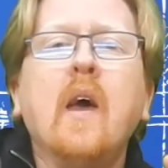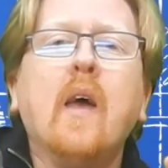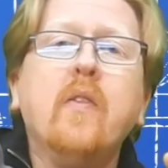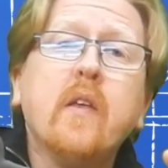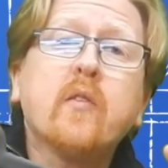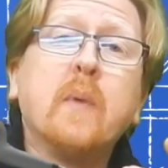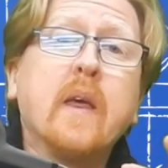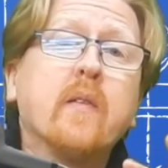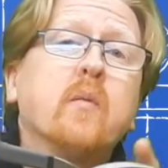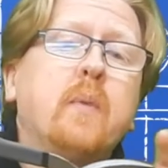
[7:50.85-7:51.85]
And this
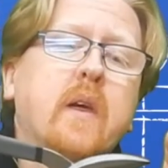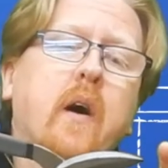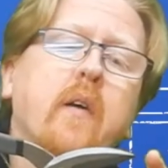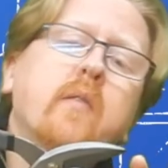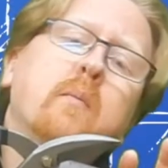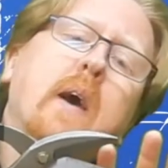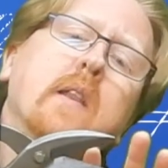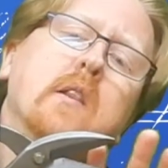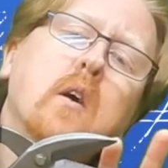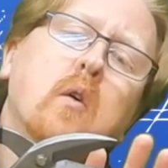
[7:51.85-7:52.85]
means because
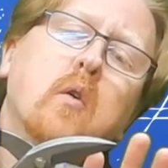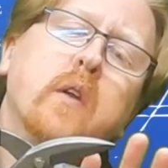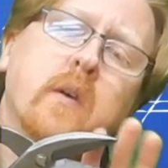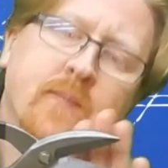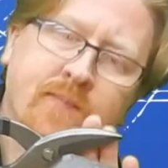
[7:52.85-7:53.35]
my load